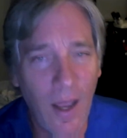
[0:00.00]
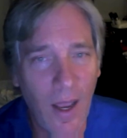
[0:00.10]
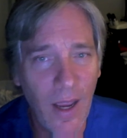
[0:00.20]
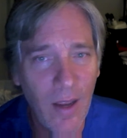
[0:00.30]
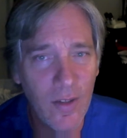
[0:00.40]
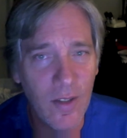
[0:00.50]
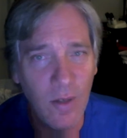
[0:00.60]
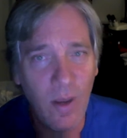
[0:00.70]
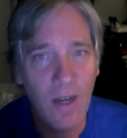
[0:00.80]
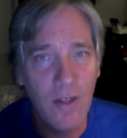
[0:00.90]
I also
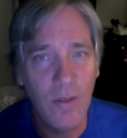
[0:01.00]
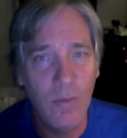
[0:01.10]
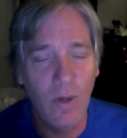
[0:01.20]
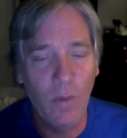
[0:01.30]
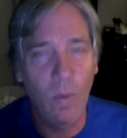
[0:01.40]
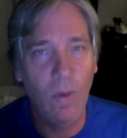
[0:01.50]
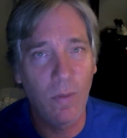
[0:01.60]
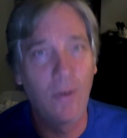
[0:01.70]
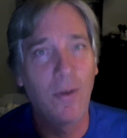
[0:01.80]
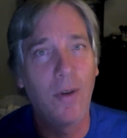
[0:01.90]
know how to do
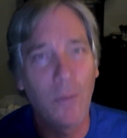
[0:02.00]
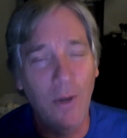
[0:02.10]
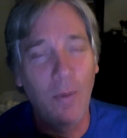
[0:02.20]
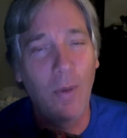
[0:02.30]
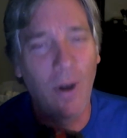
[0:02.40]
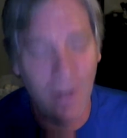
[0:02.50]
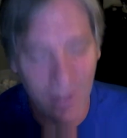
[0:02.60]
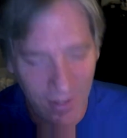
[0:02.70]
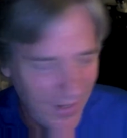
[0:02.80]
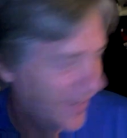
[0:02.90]
real work
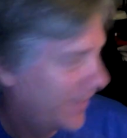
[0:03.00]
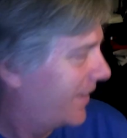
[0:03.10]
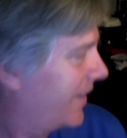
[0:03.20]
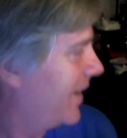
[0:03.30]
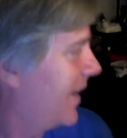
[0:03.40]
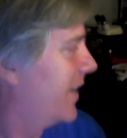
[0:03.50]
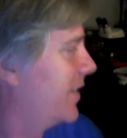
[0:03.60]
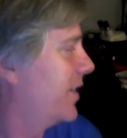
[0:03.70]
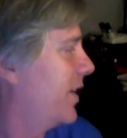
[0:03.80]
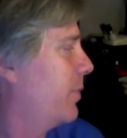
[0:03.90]
and